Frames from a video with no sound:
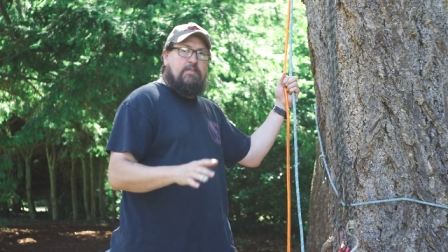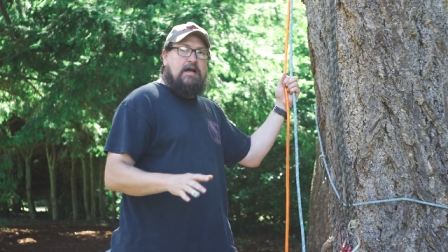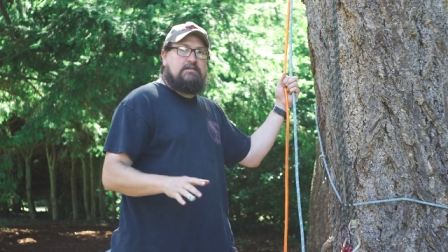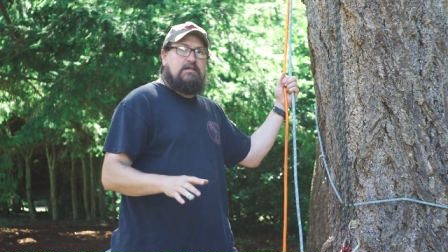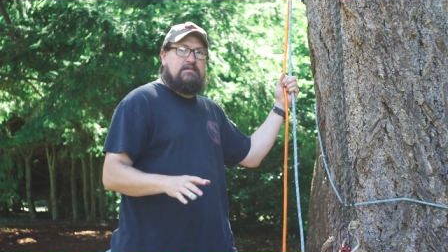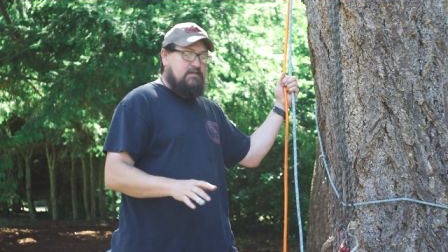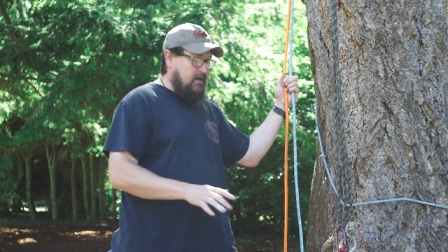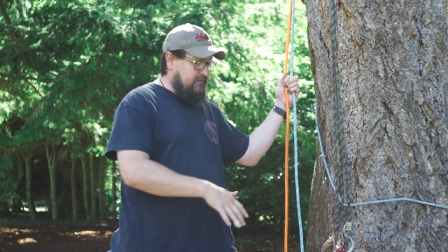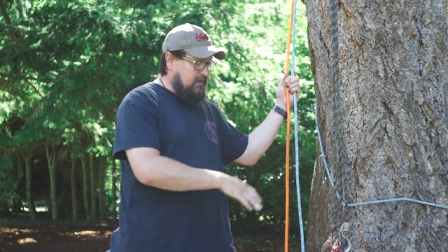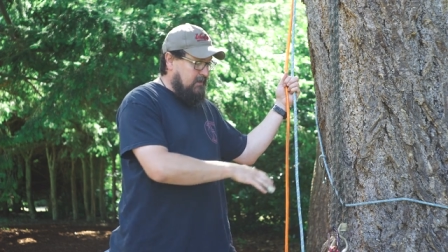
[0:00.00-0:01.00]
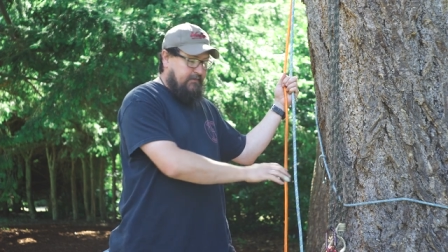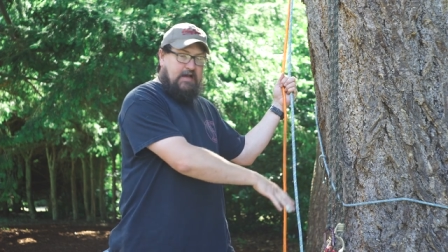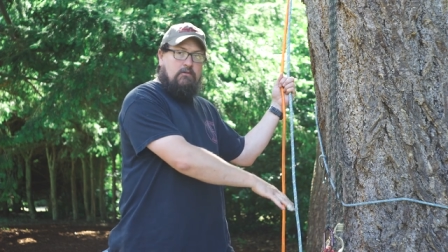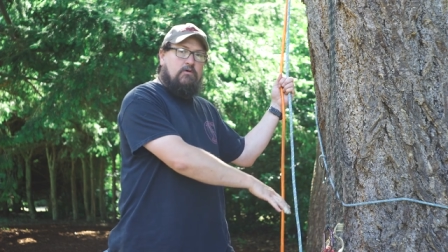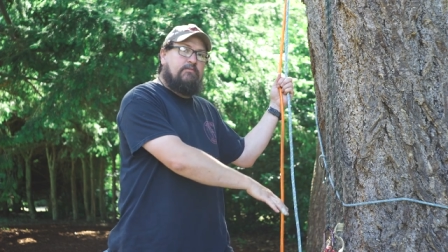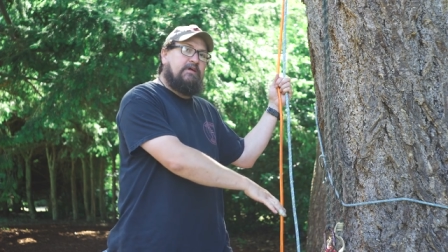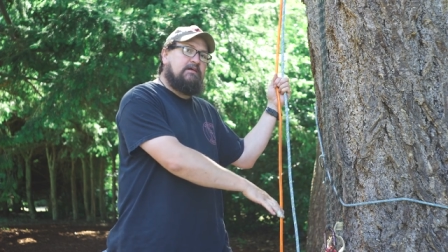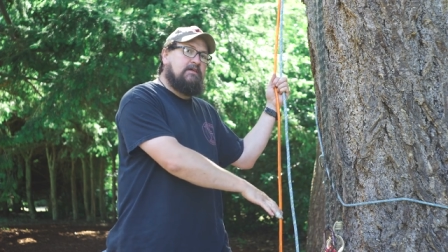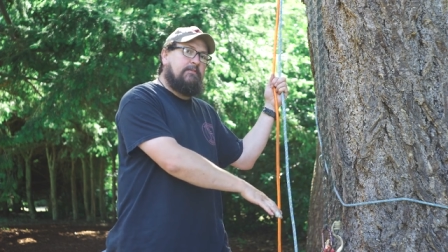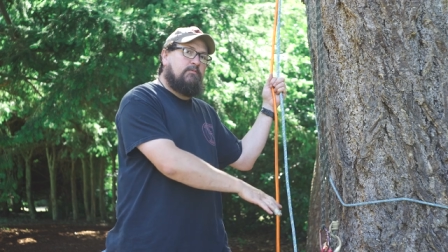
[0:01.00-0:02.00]
rope access stuff, that wouldn't be
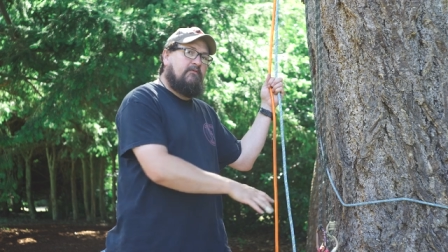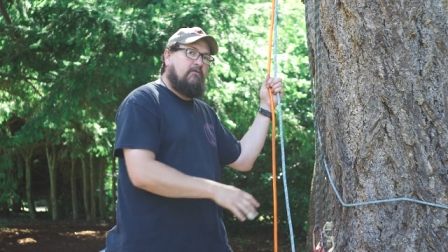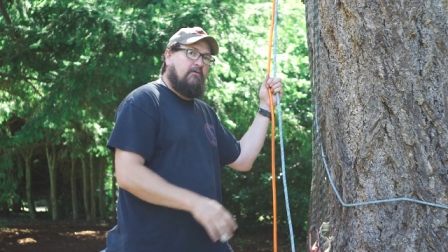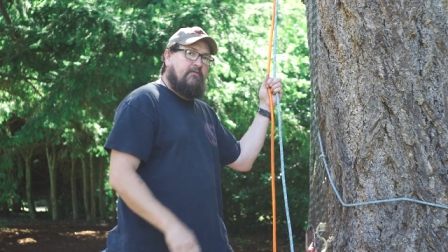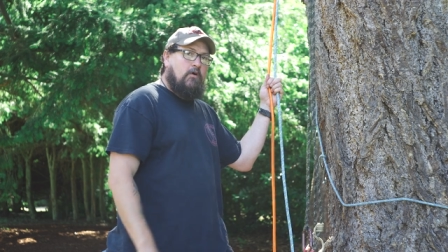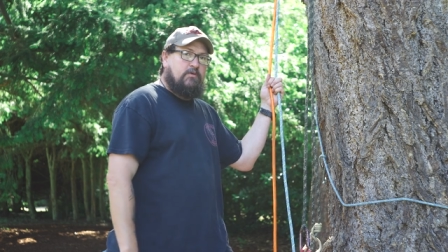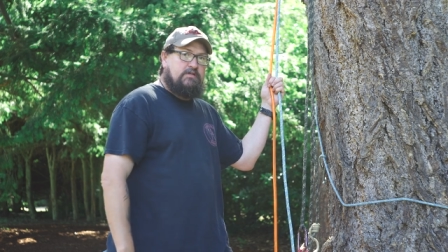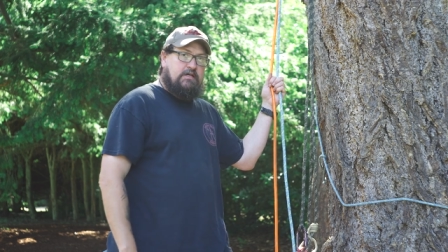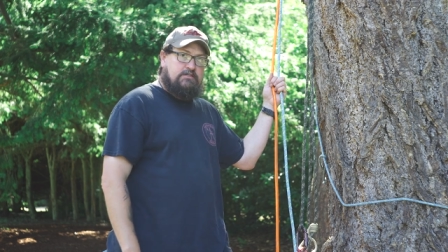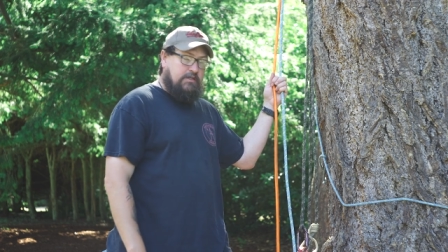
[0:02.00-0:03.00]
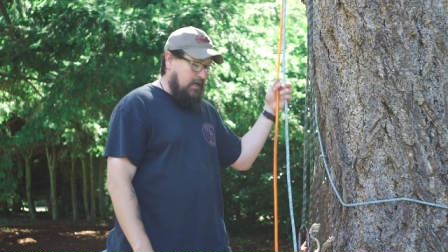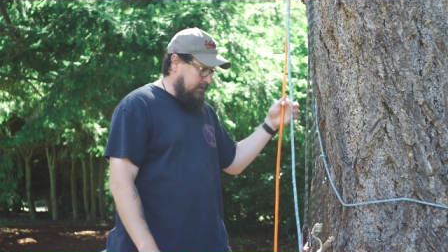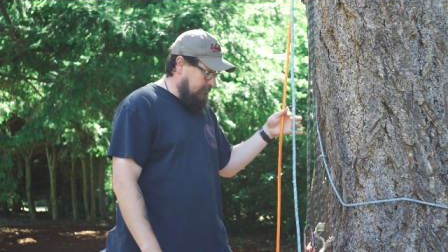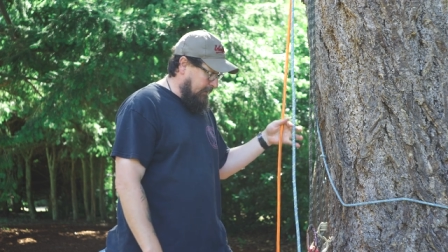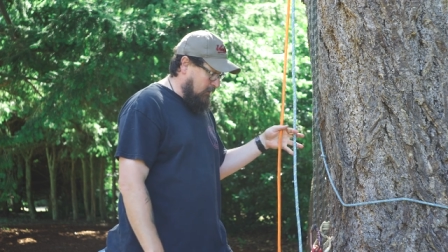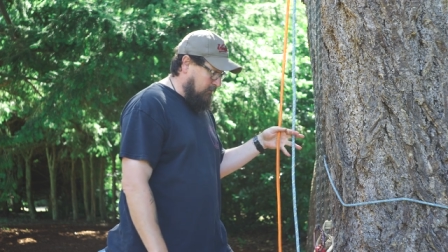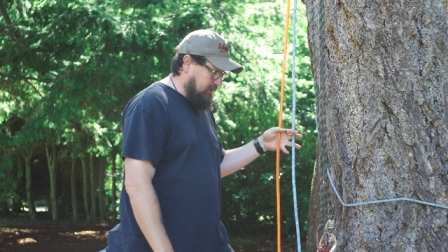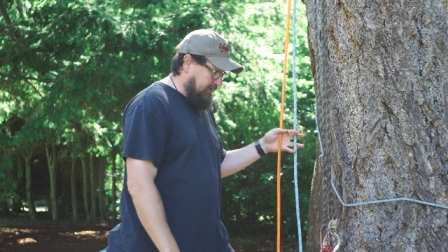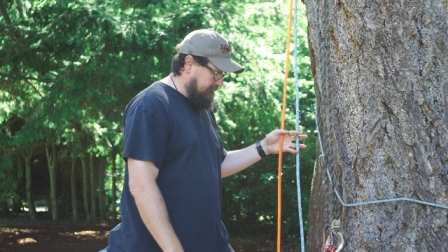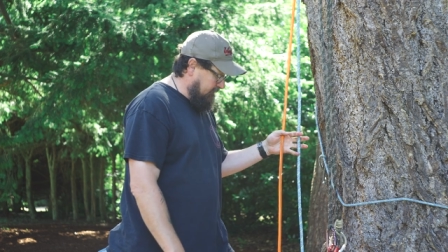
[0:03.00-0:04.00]
acceptable for a fall protection line, I don't
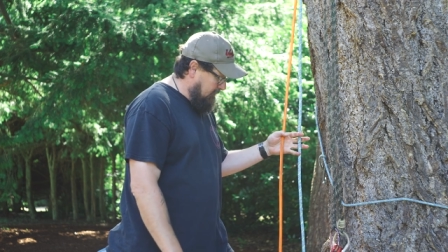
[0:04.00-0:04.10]
believe.